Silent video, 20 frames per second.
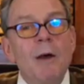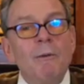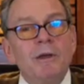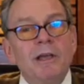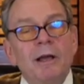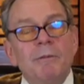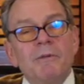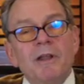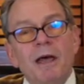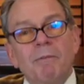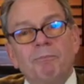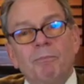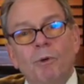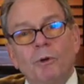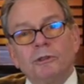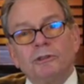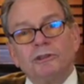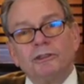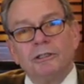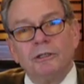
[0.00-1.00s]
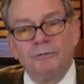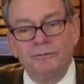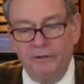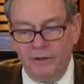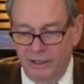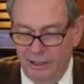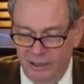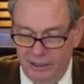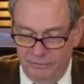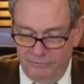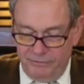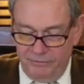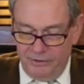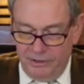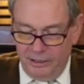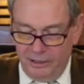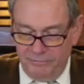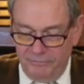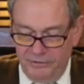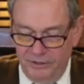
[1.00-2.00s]
we come to that portion of
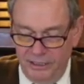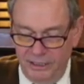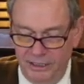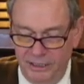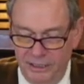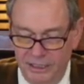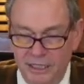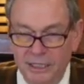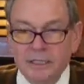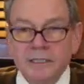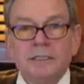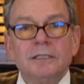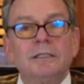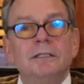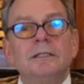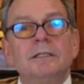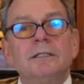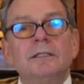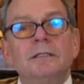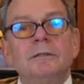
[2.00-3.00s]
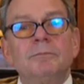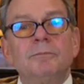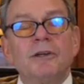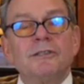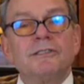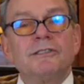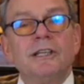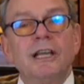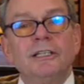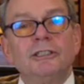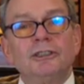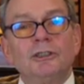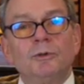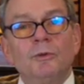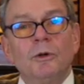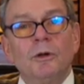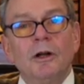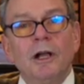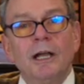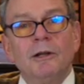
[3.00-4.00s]
the presentation
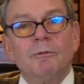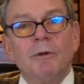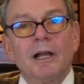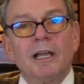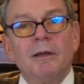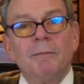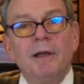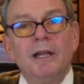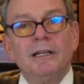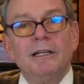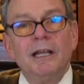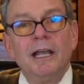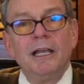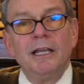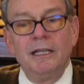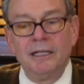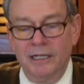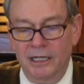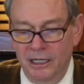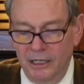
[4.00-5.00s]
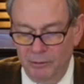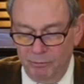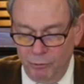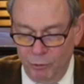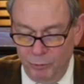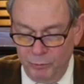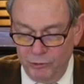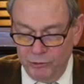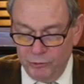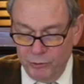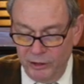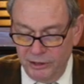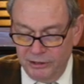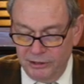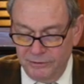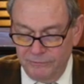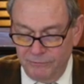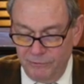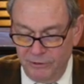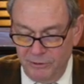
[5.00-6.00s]
where I recommend an appropriate
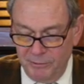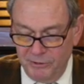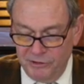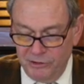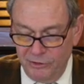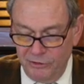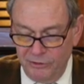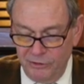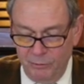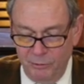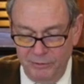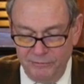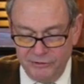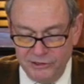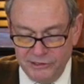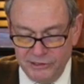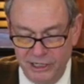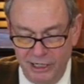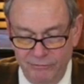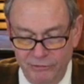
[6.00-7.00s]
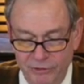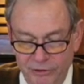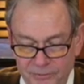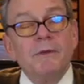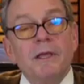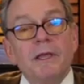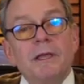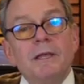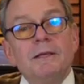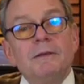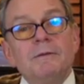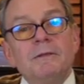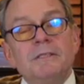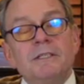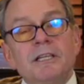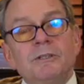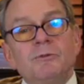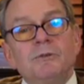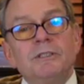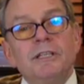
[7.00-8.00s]
drink for the material that we've just covered.
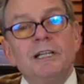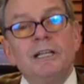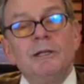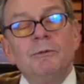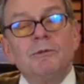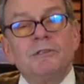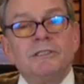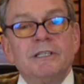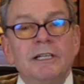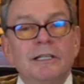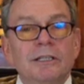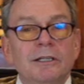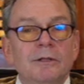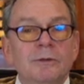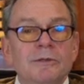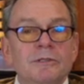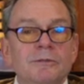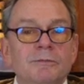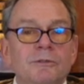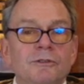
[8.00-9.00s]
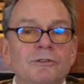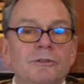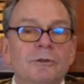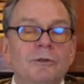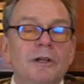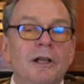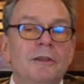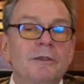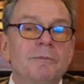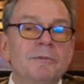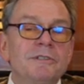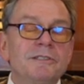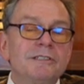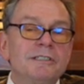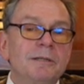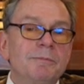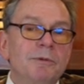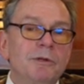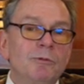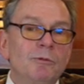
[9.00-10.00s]
Since we're dealing with St. Louis, Missouri on the
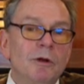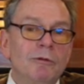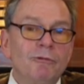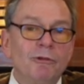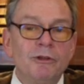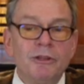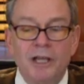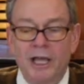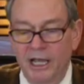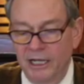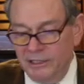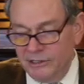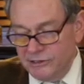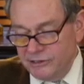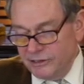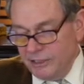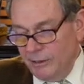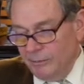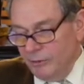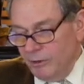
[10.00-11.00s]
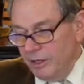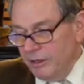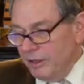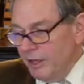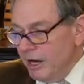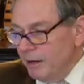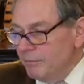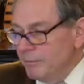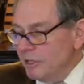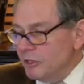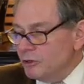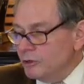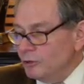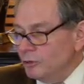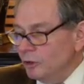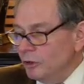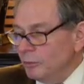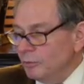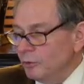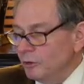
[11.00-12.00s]
Mississippi River in the height of summer, I thought a mint
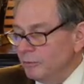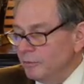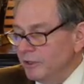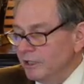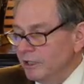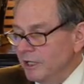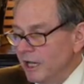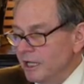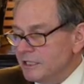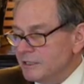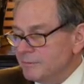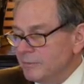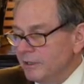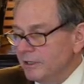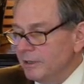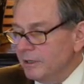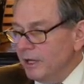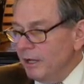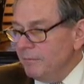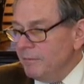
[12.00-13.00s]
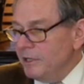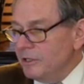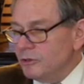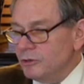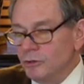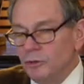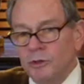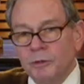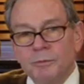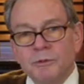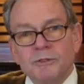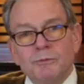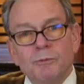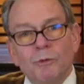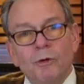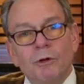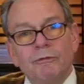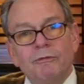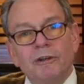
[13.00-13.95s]
julep would be nice, but a mint julep is more of